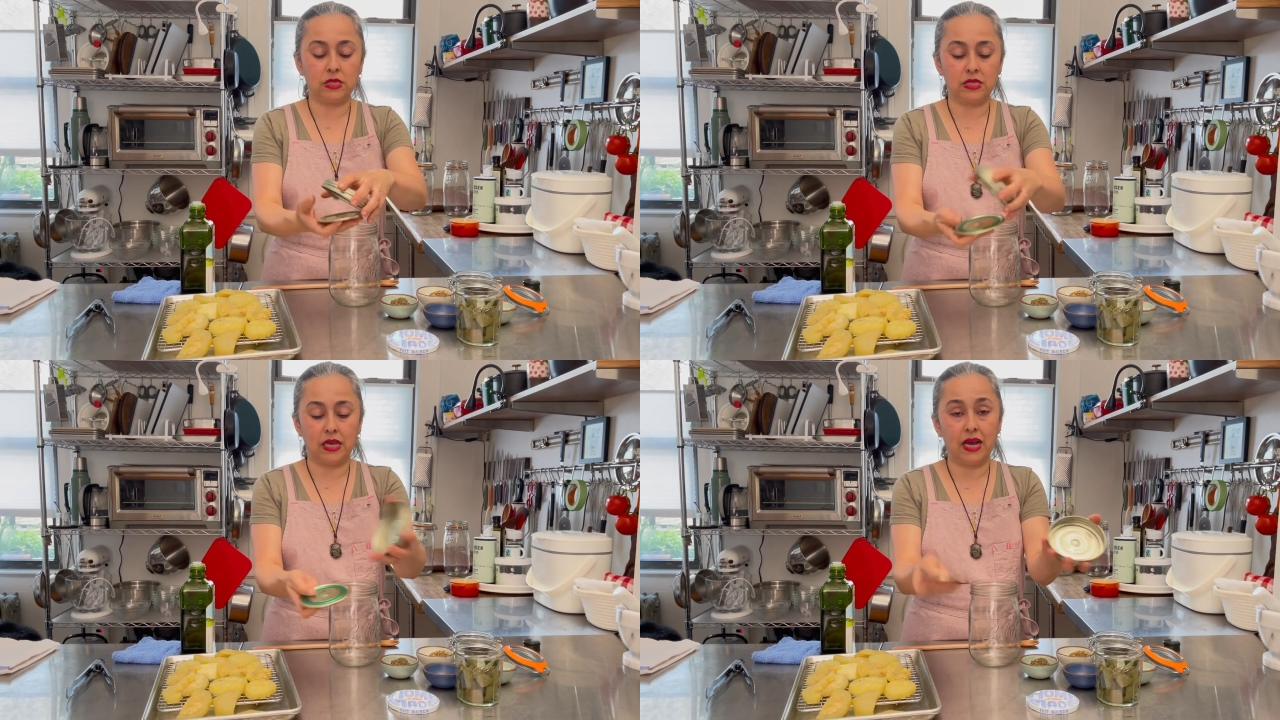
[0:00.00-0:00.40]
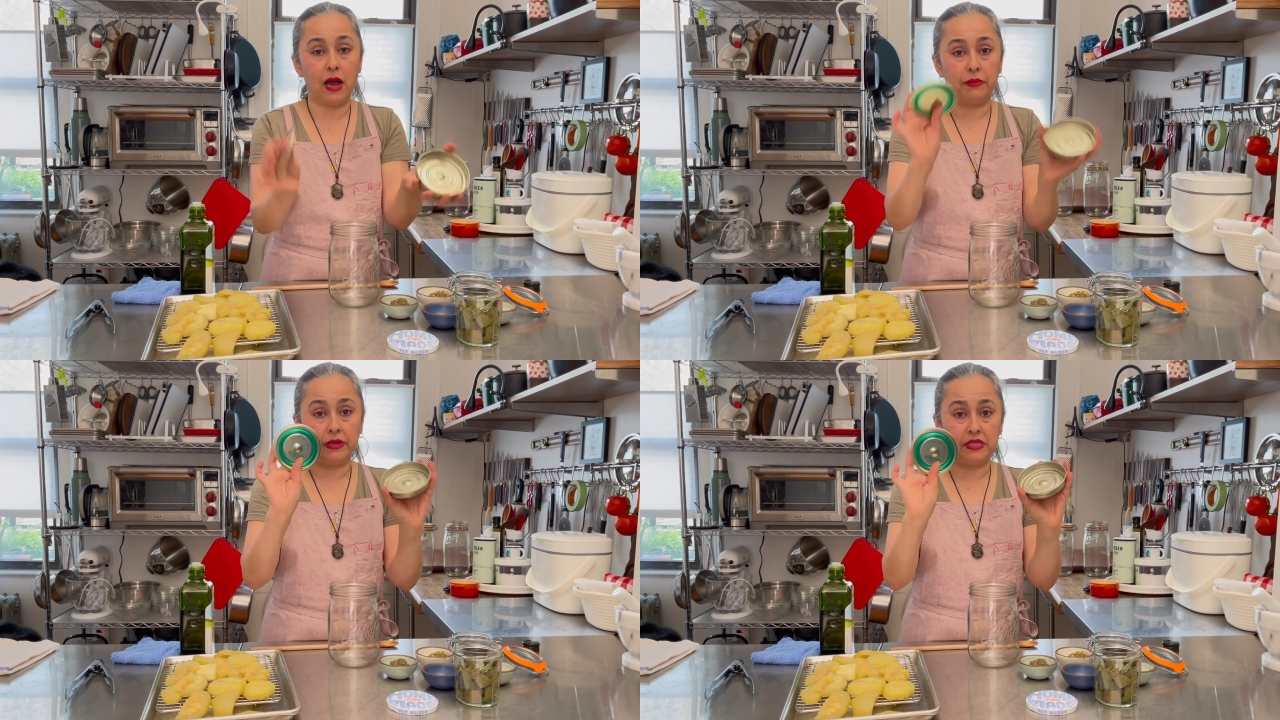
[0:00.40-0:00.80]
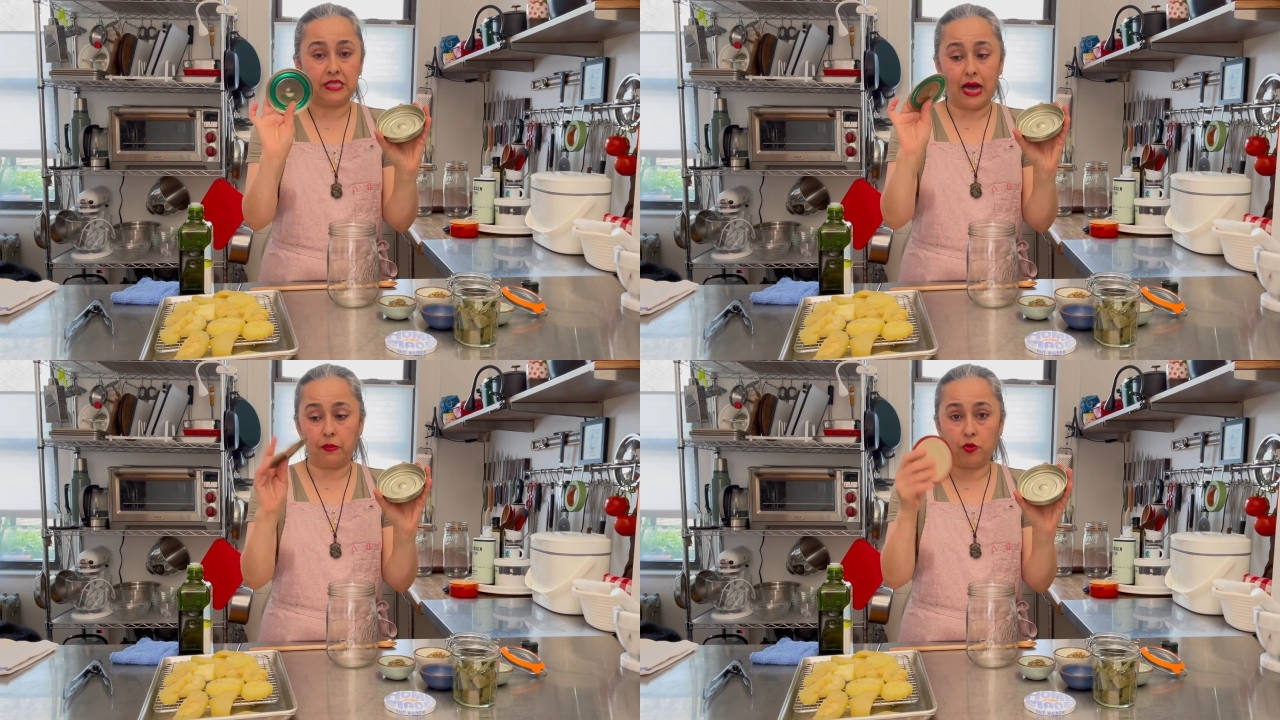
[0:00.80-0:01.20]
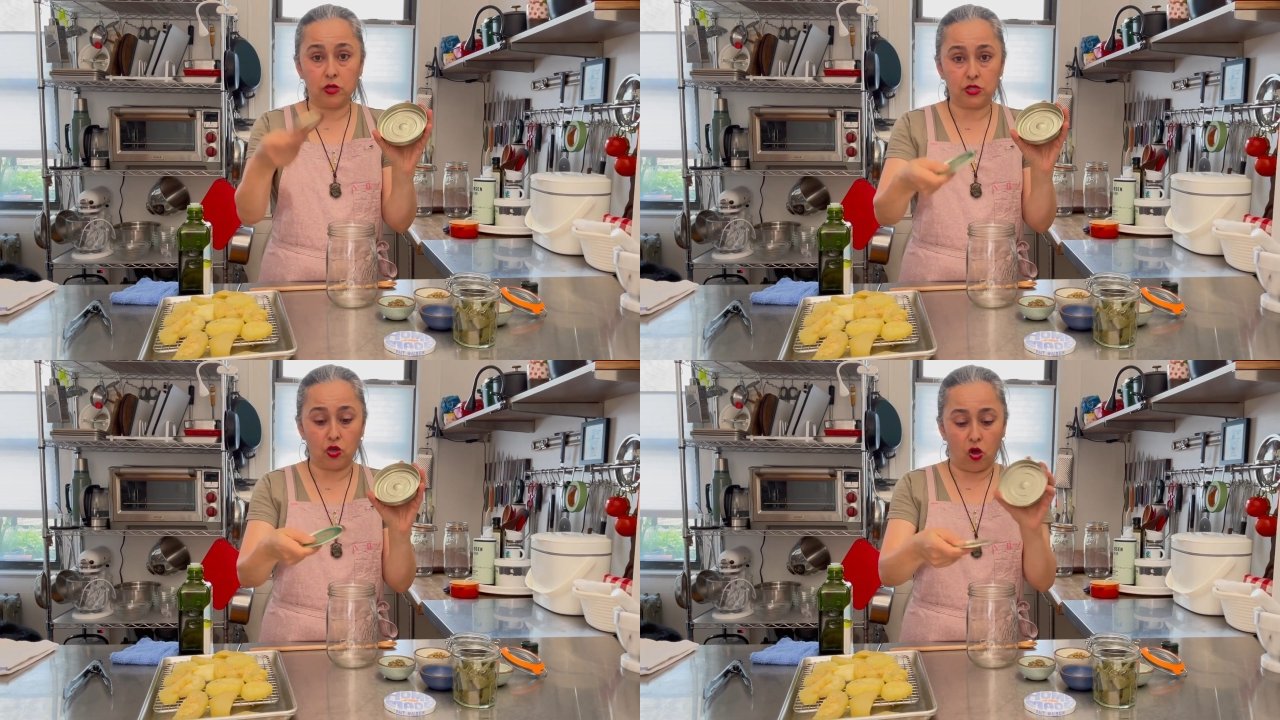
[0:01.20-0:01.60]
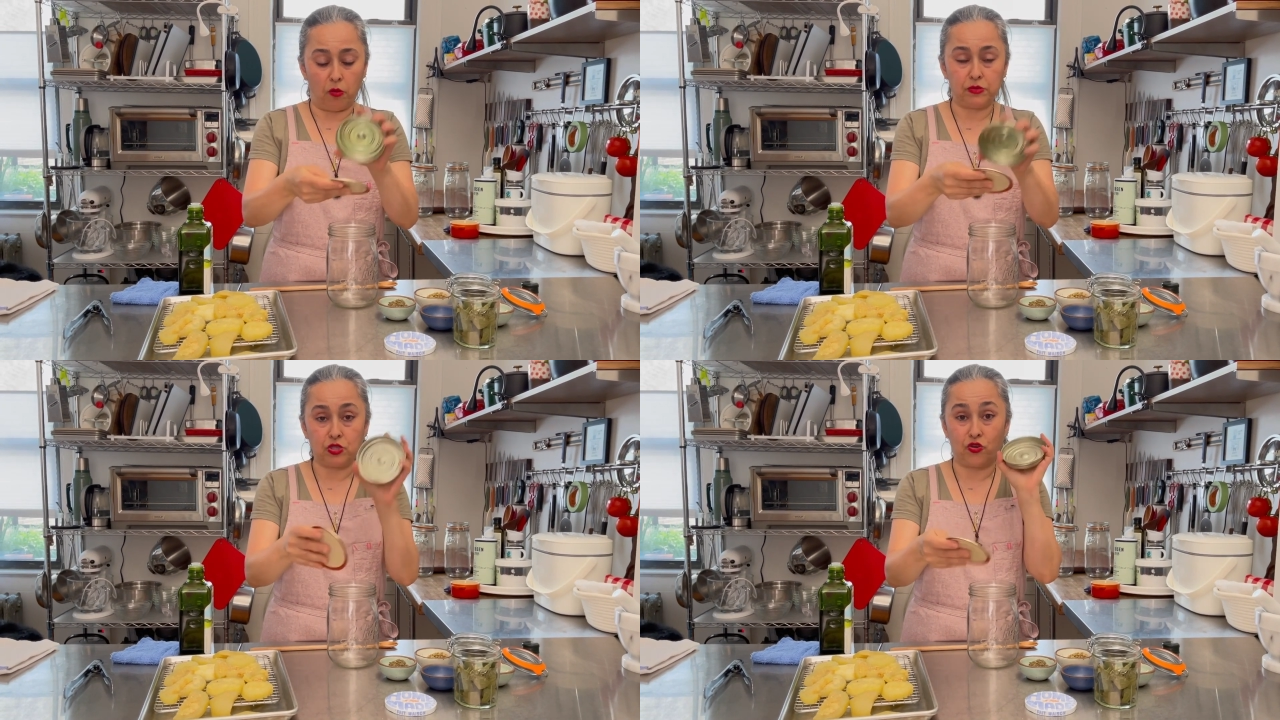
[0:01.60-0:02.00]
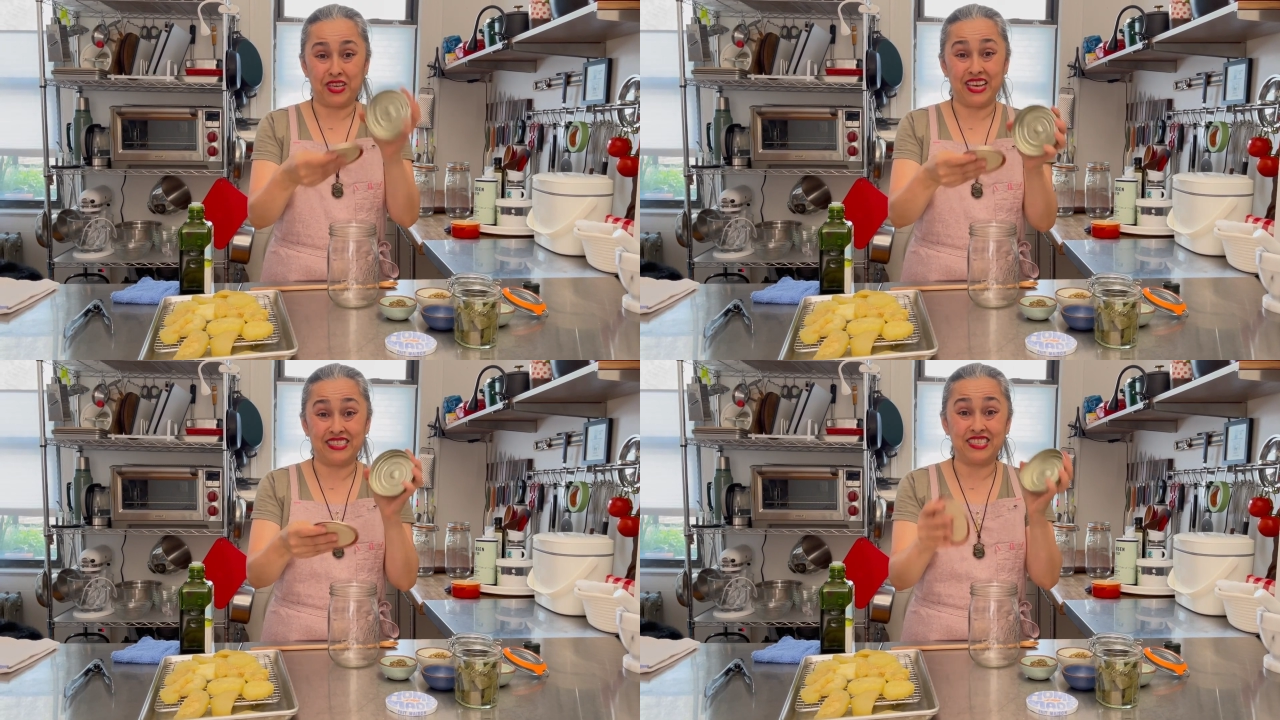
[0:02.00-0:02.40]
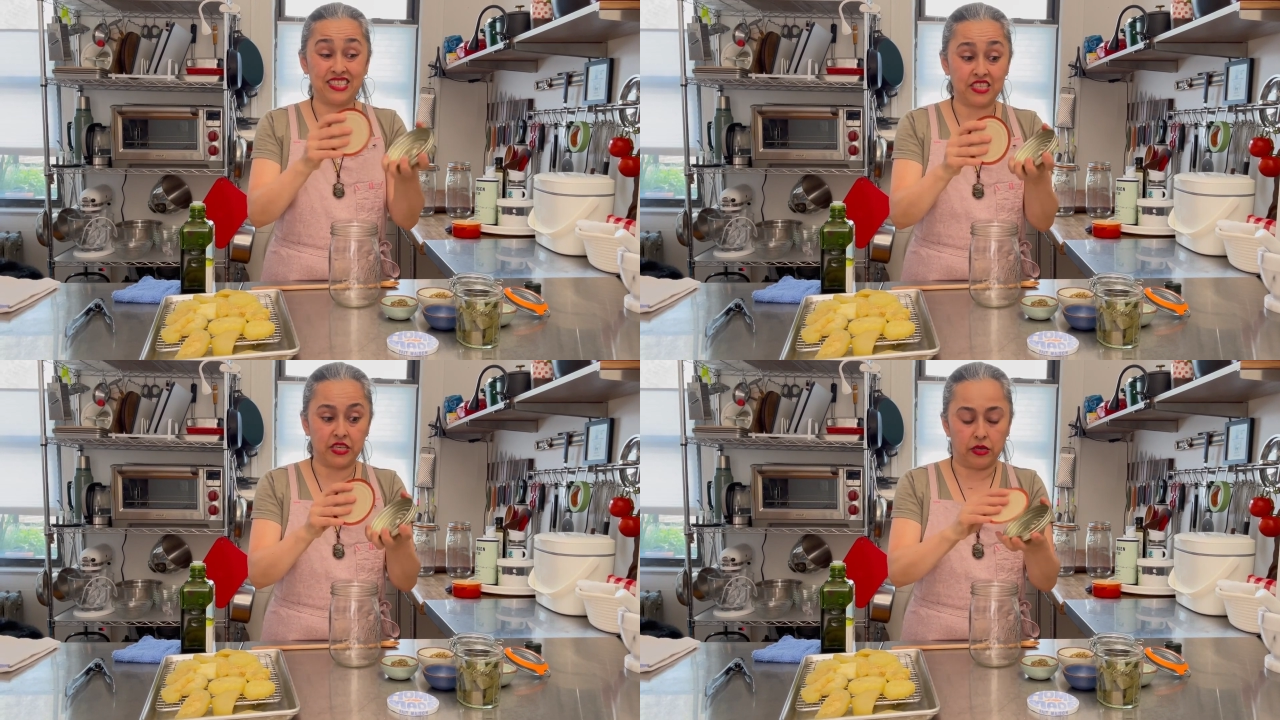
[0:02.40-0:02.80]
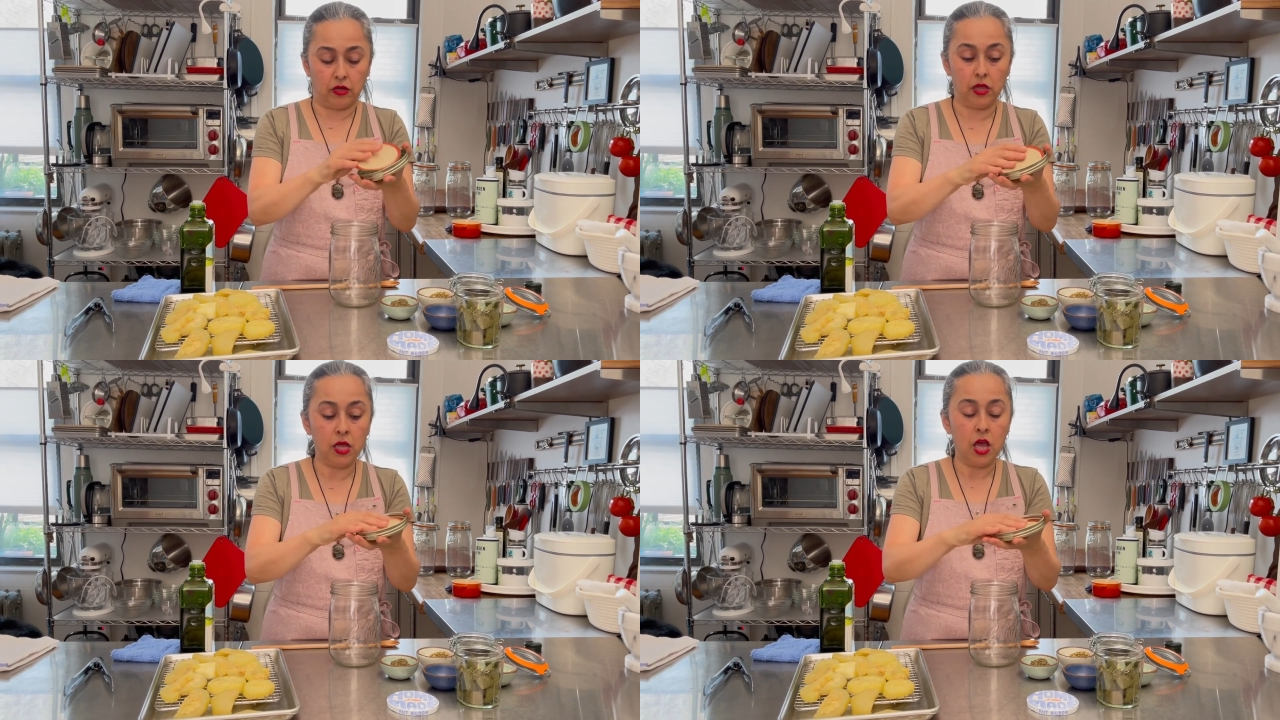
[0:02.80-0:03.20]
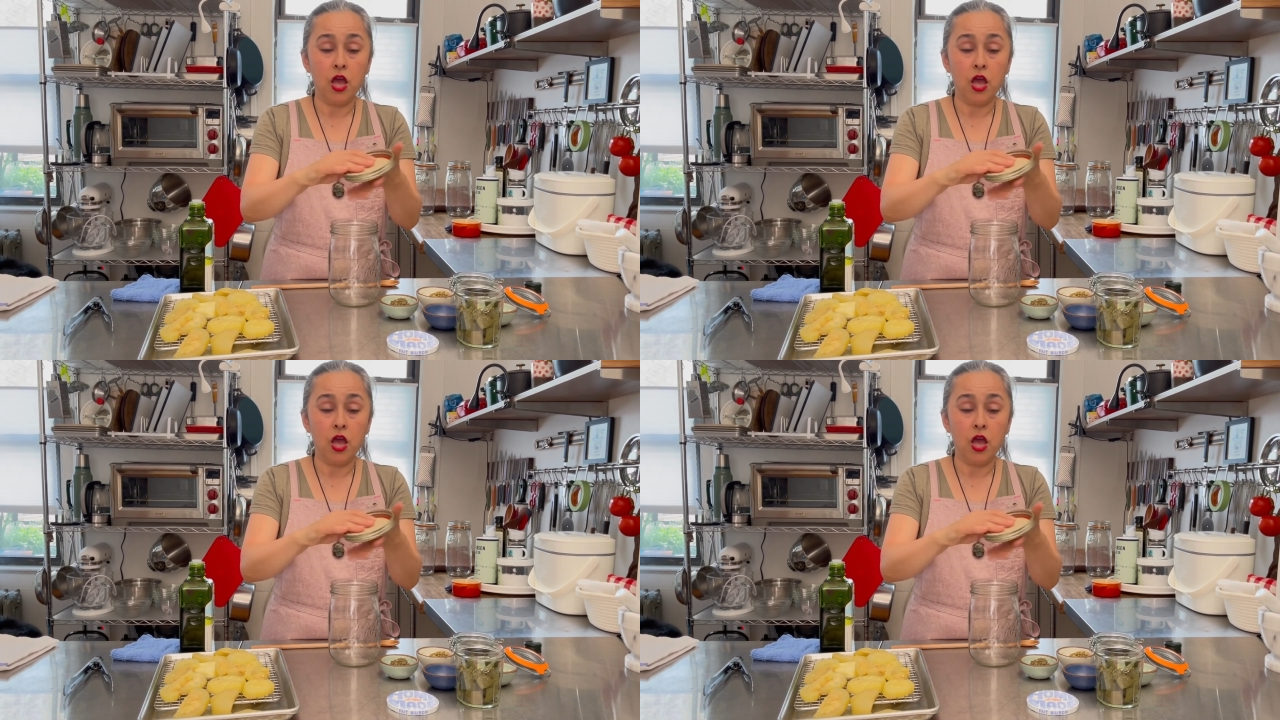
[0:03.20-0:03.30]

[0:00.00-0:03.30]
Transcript: They have a double top so it gets sealed.